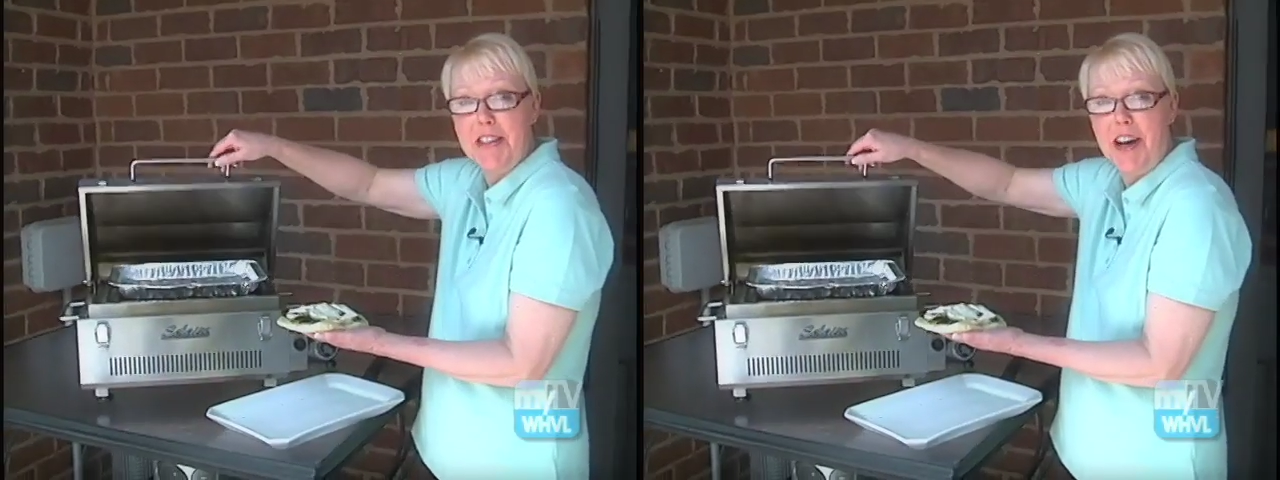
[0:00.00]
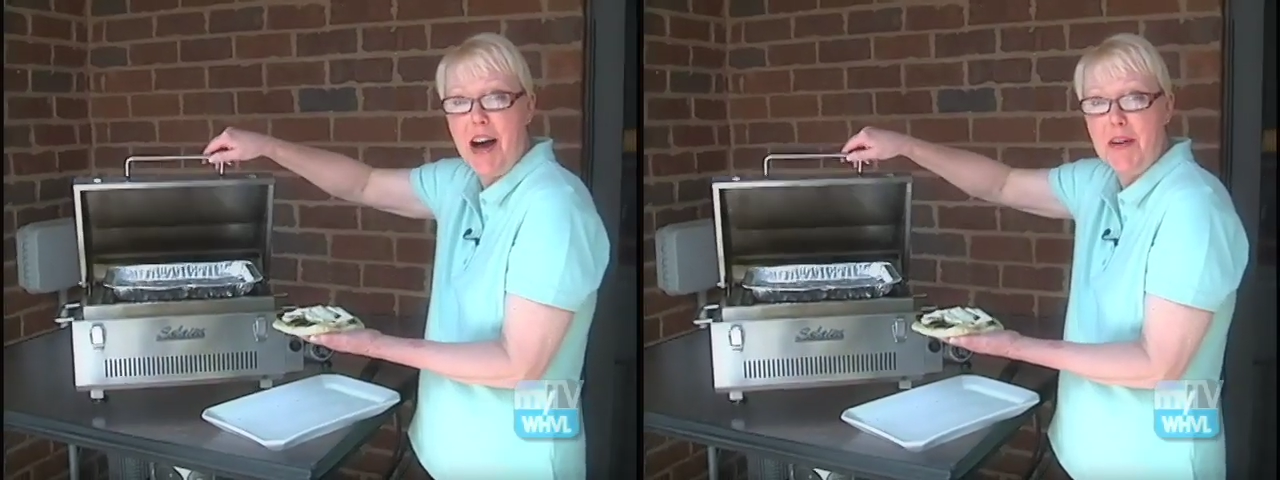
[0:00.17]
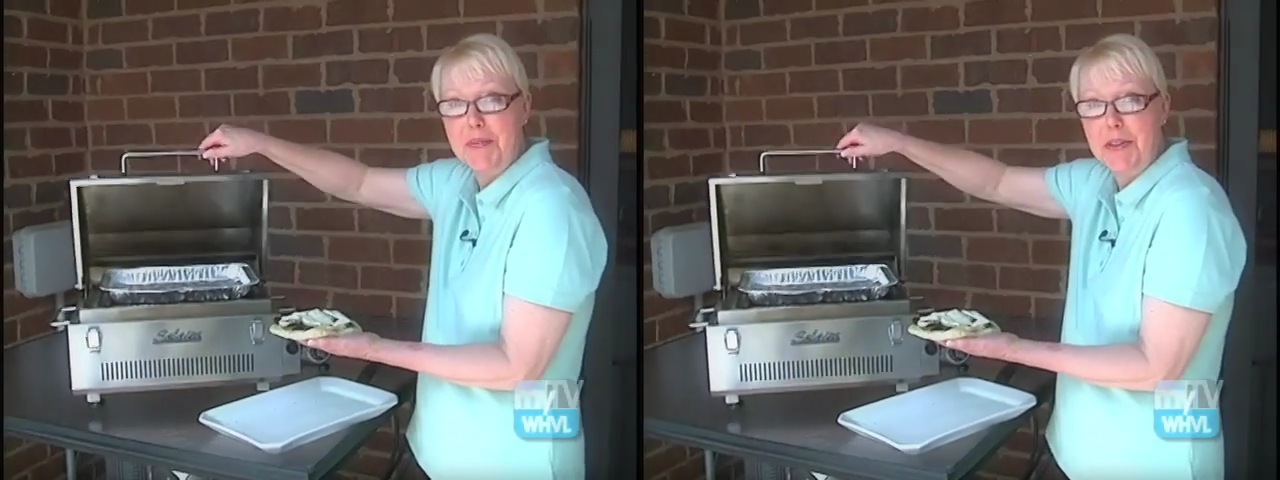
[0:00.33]

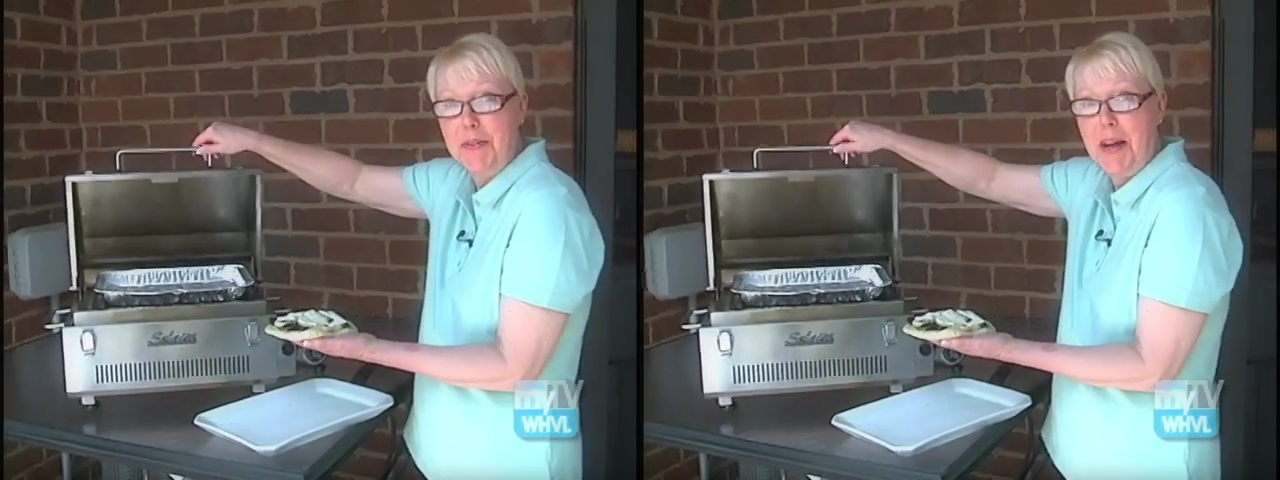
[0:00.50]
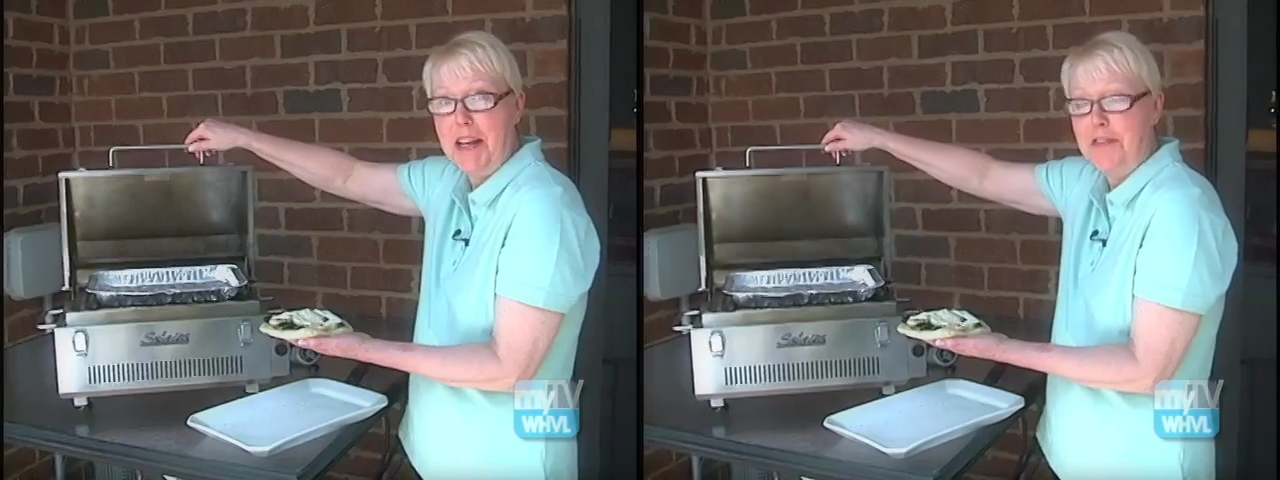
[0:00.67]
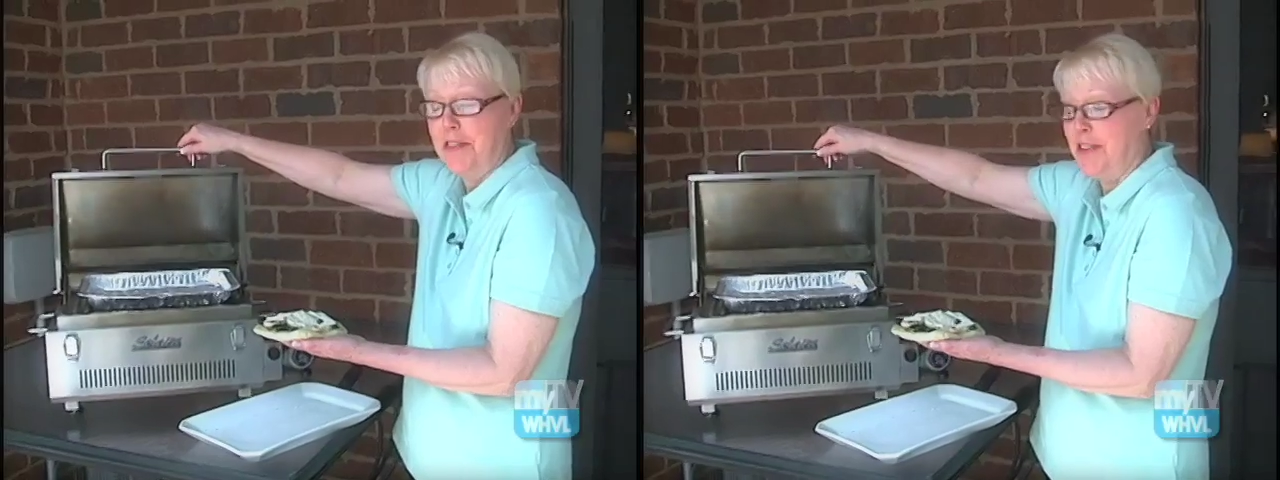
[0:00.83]
topped and
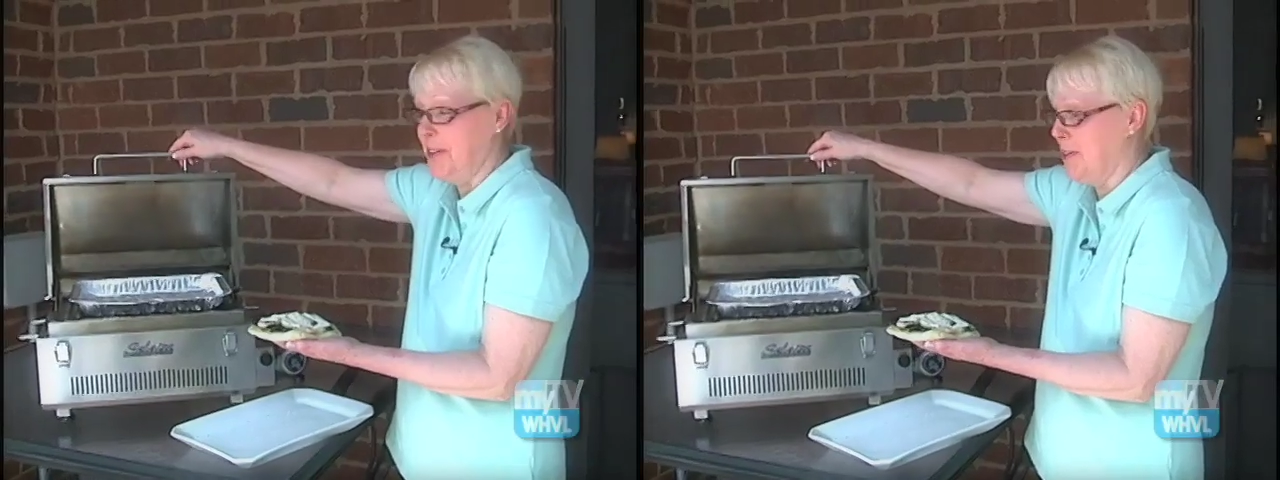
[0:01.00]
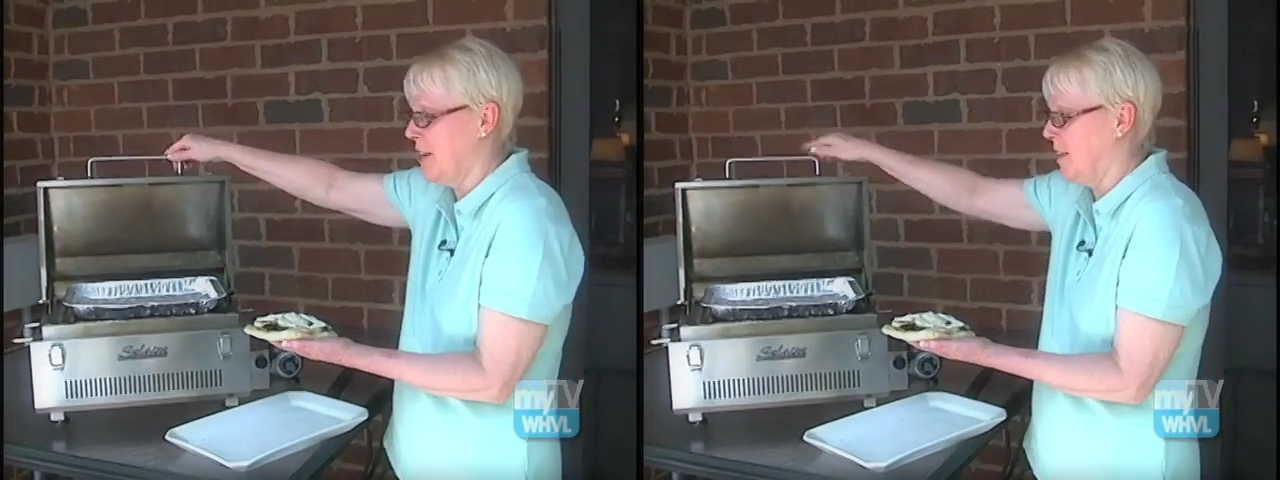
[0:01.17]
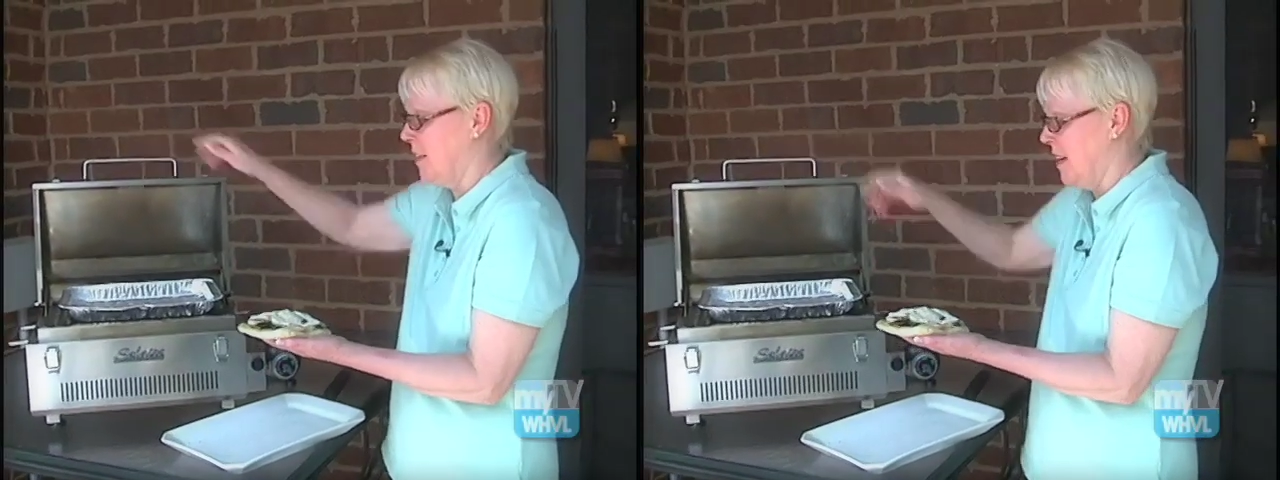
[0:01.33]
ready for the
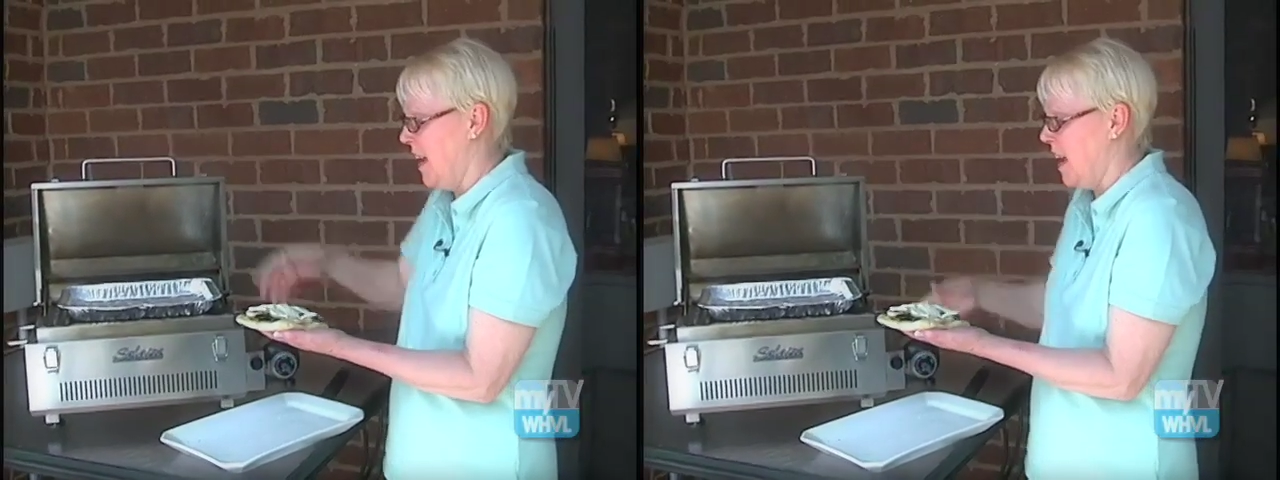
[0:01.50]
grill,